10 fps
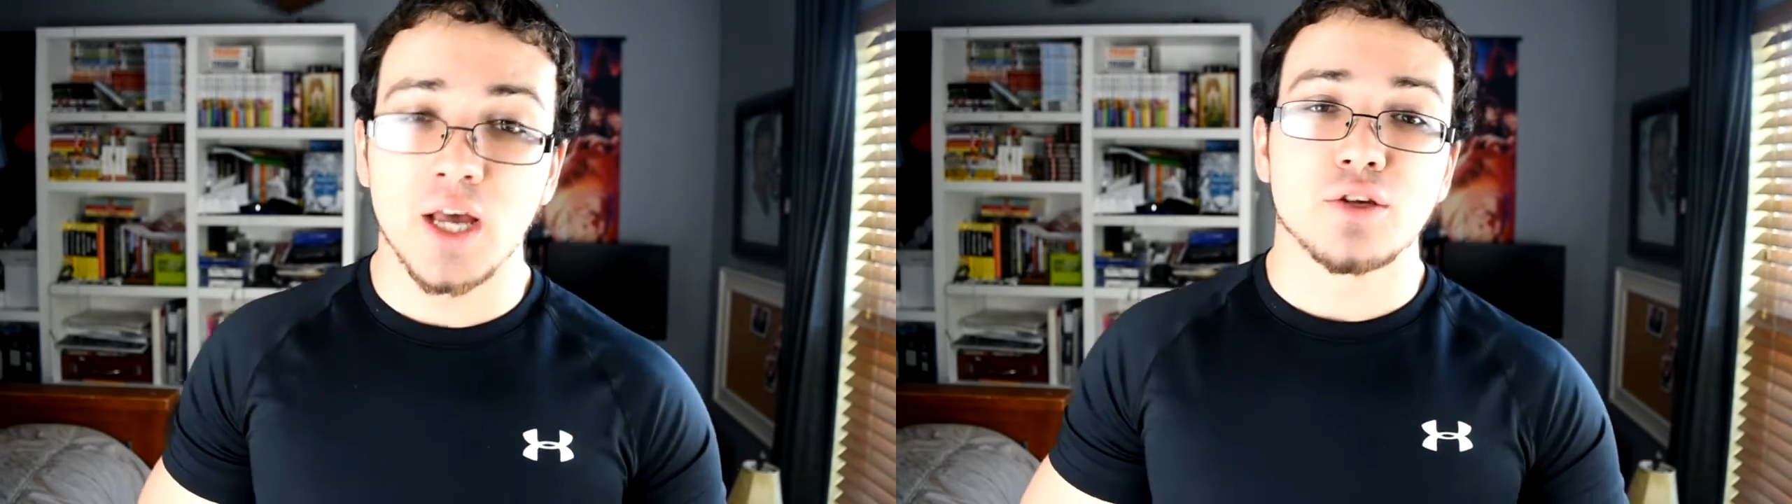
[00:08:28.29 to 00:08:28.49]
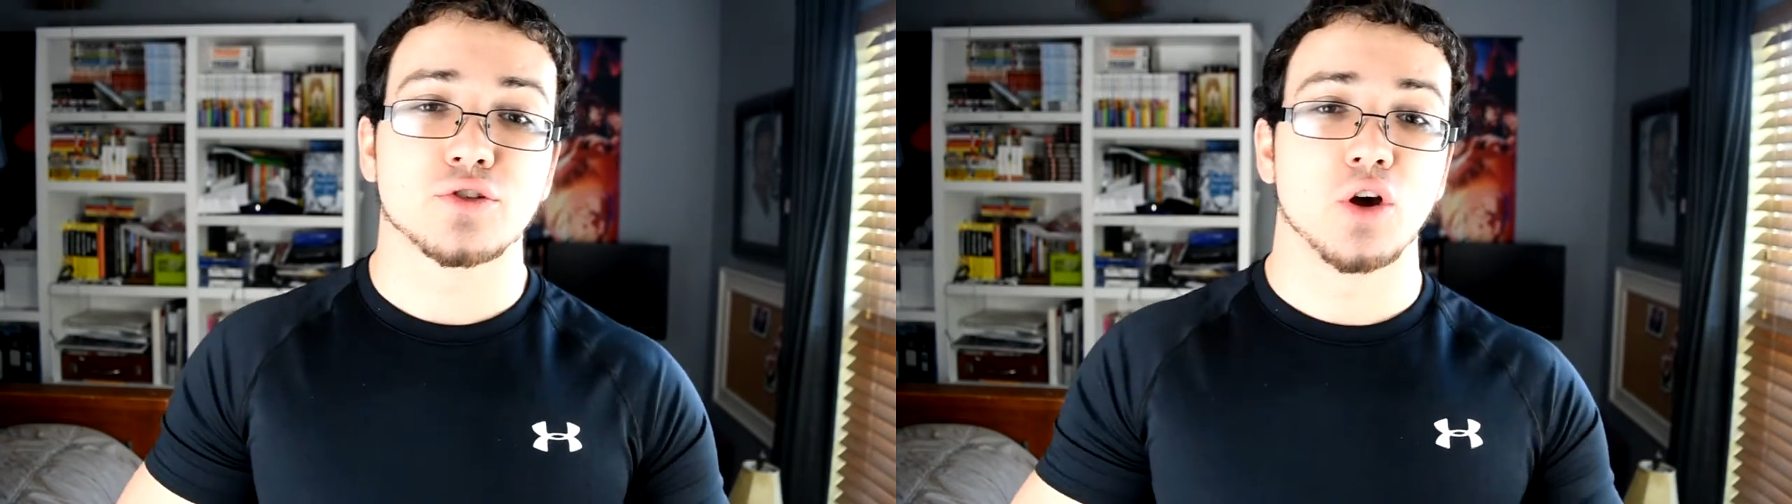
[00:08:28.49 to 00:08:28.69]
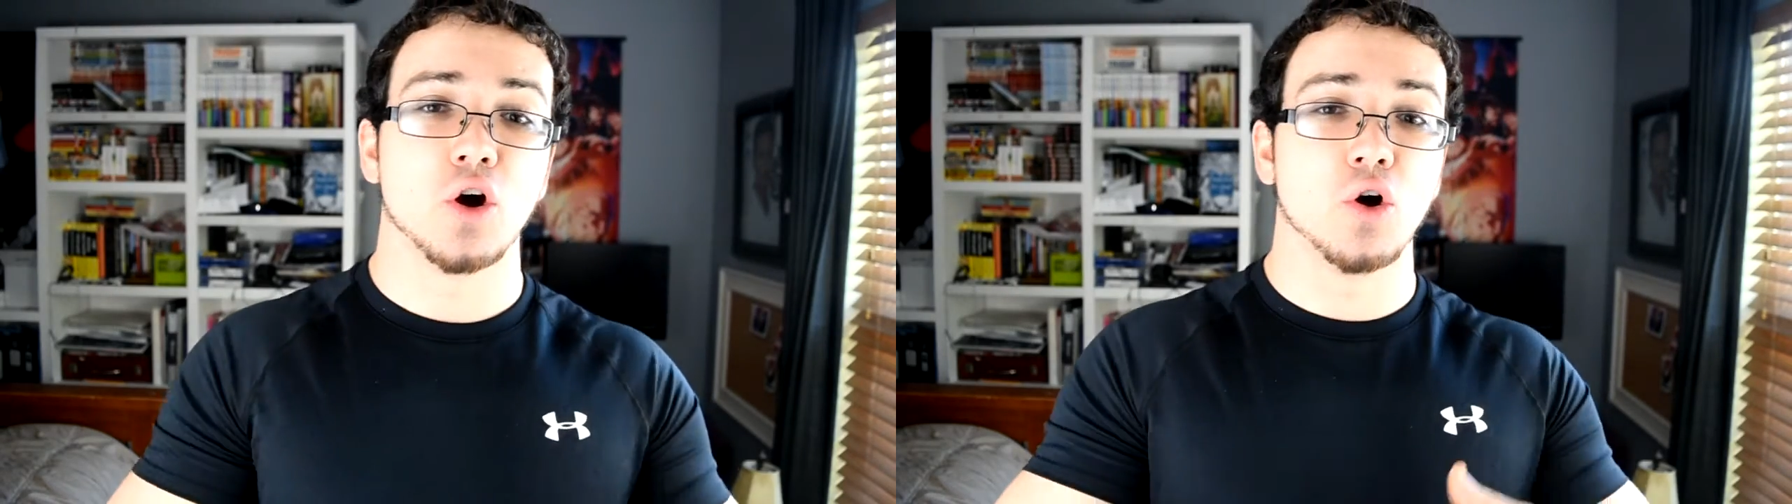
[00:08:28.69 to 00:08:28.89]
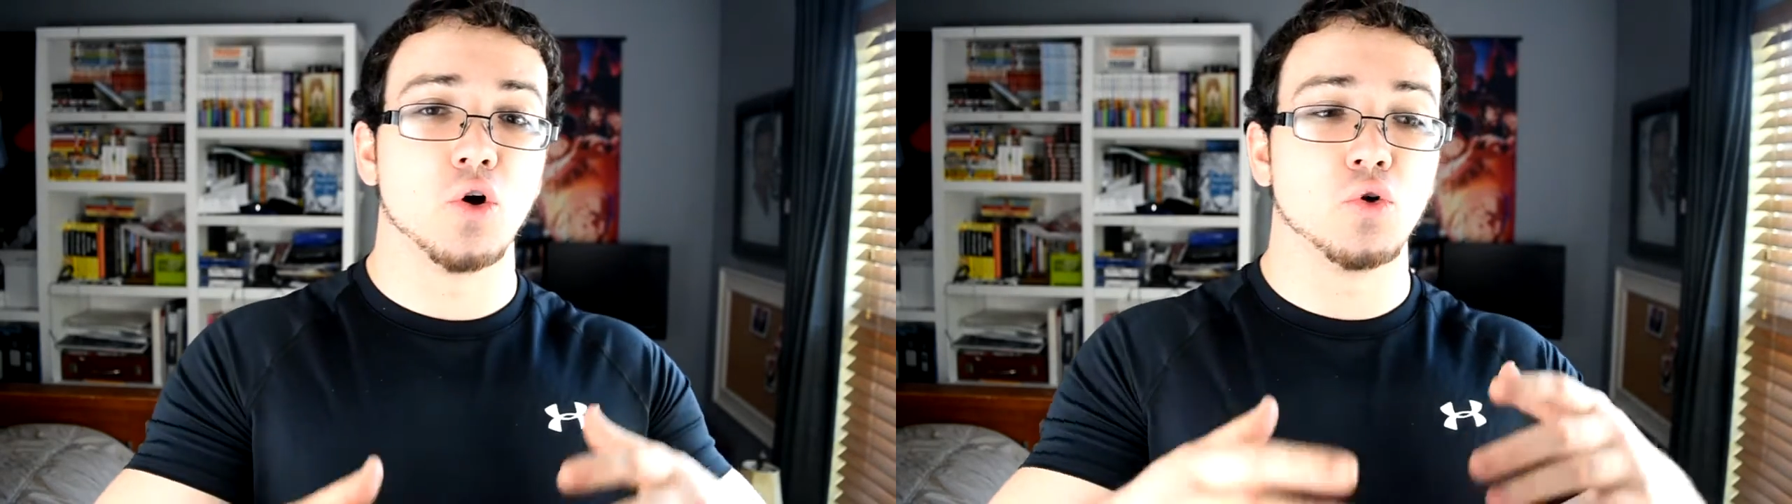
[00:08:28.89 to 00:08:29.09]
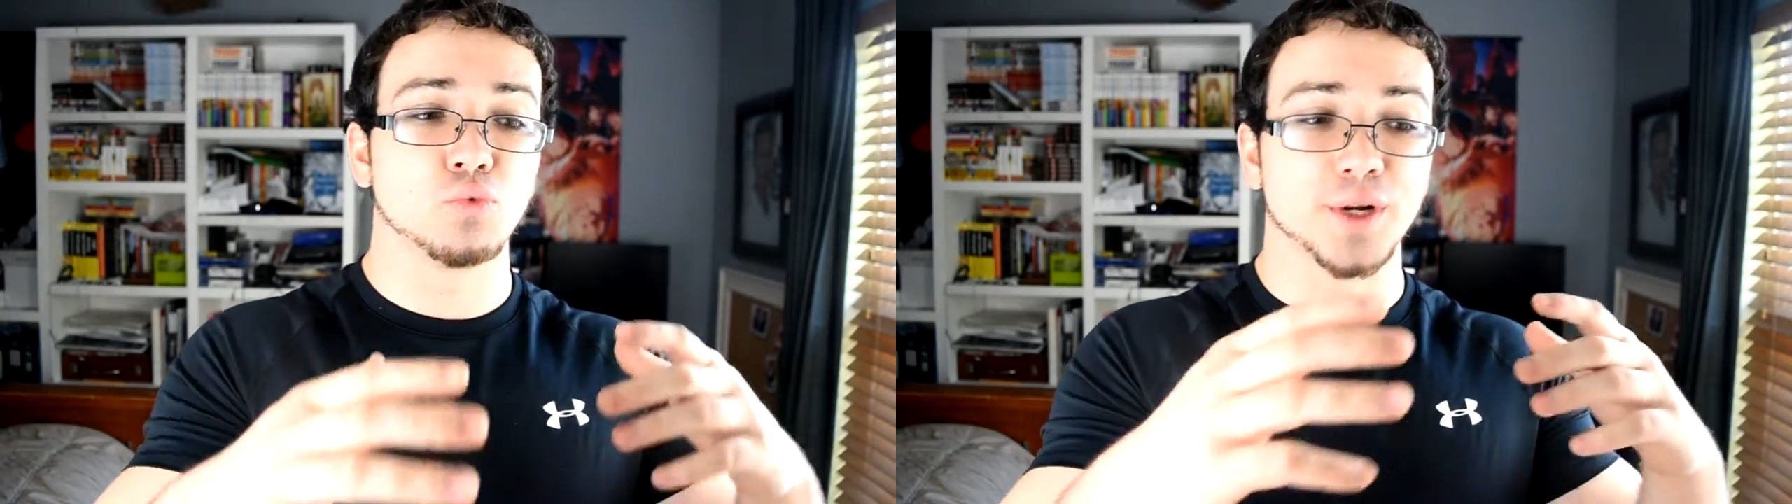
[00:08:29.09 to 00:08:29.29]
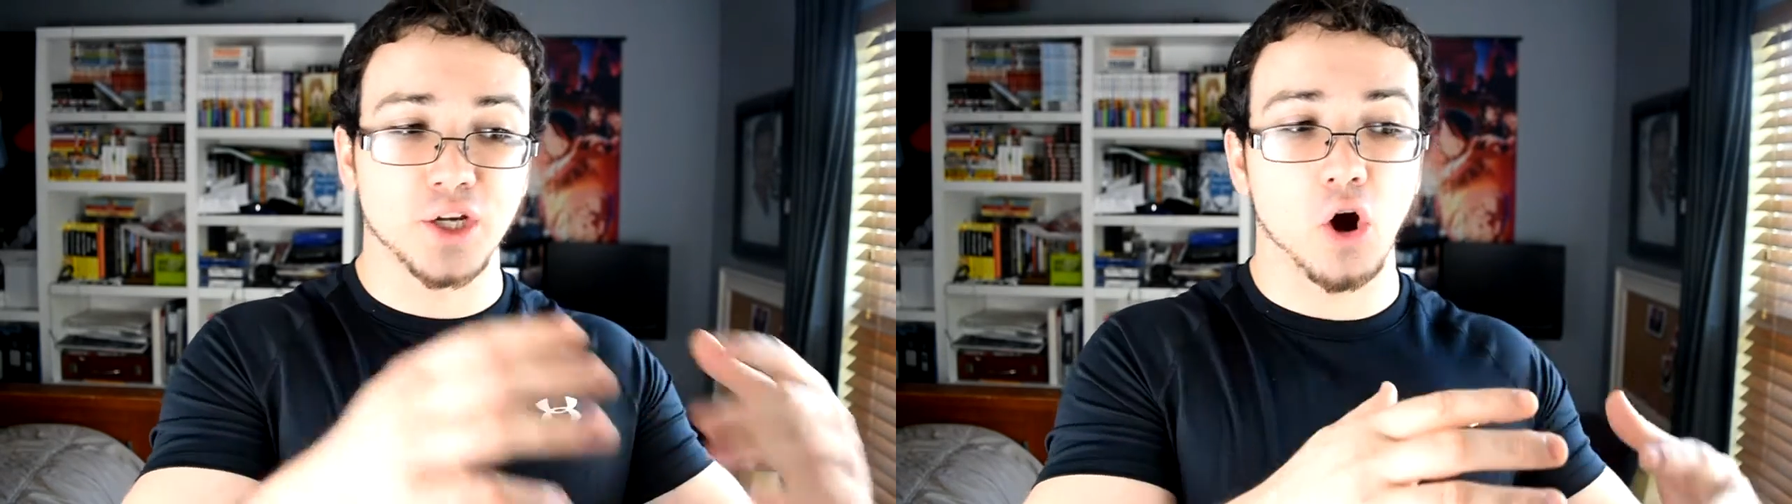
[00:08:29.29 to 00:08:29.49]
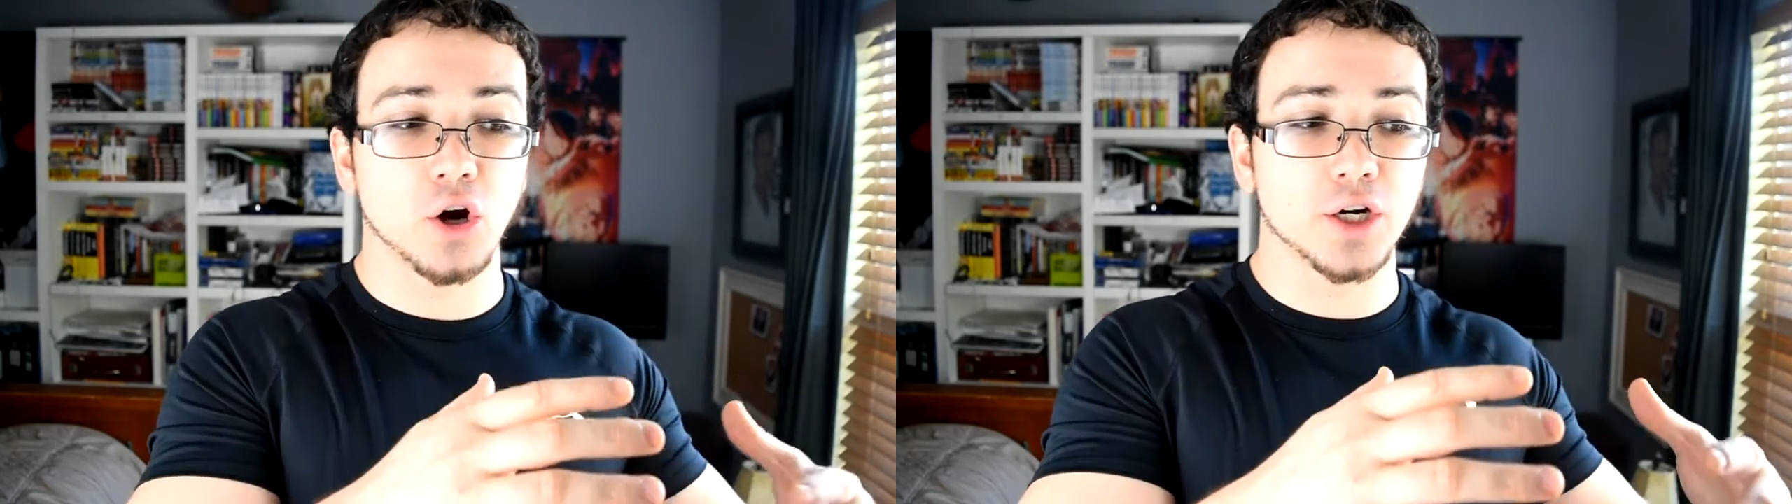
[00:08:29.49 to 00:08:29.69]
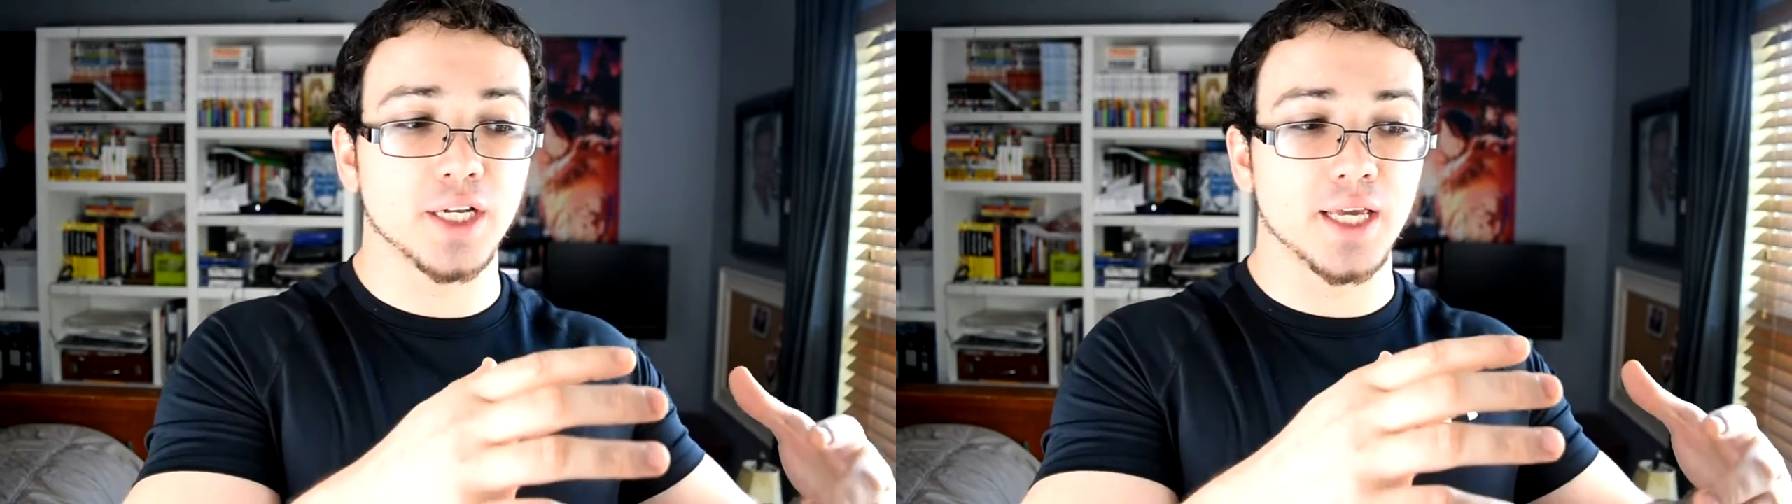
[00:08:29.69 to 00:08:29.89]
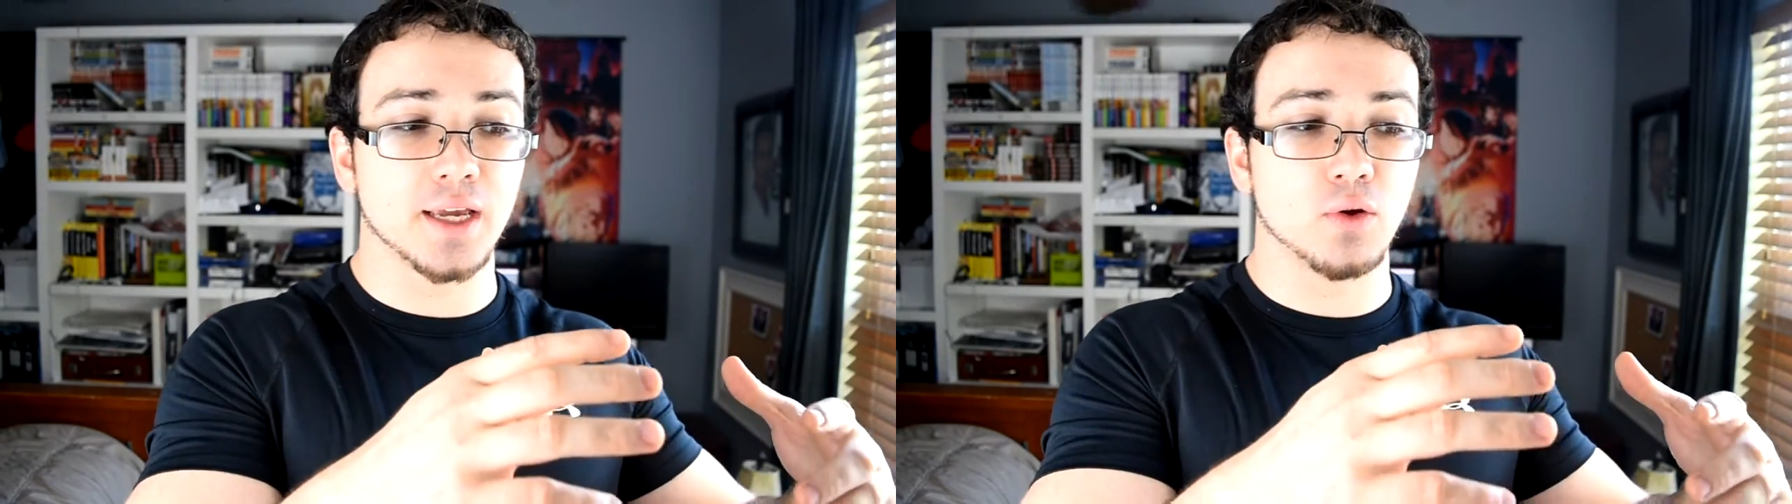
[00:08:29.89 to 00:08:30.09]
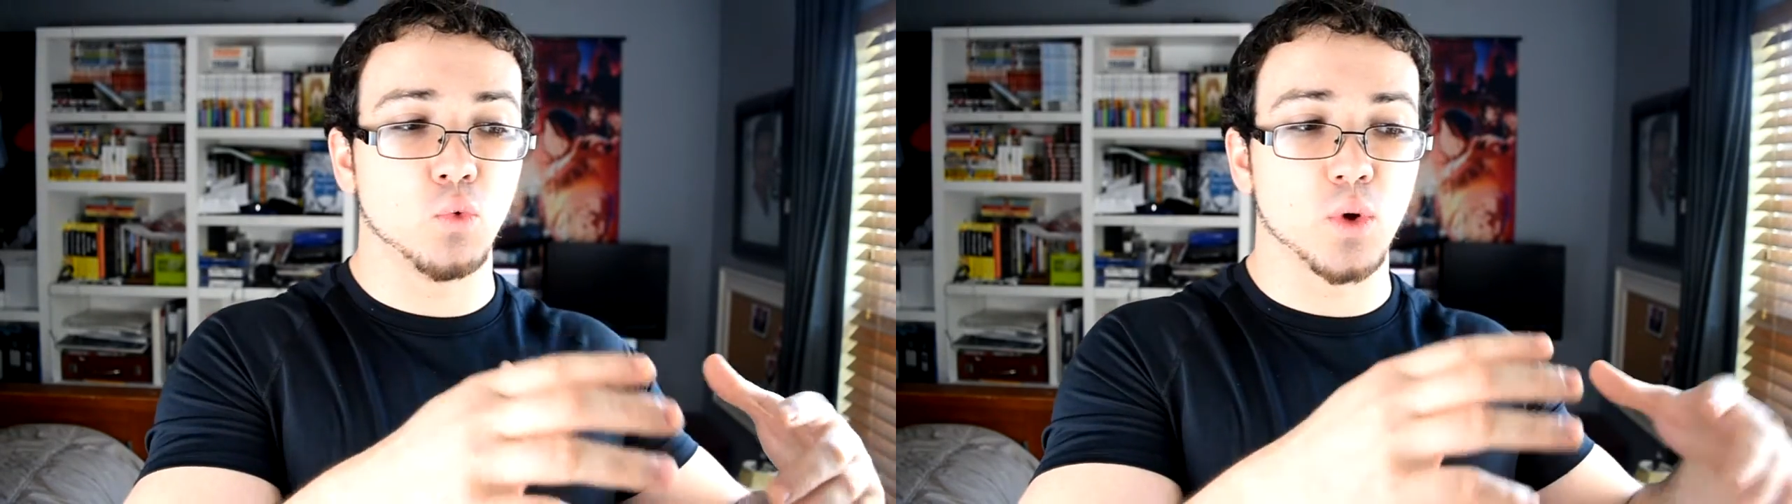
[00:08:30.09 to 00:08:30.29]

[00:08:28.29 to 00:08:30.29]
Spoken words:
So, regarding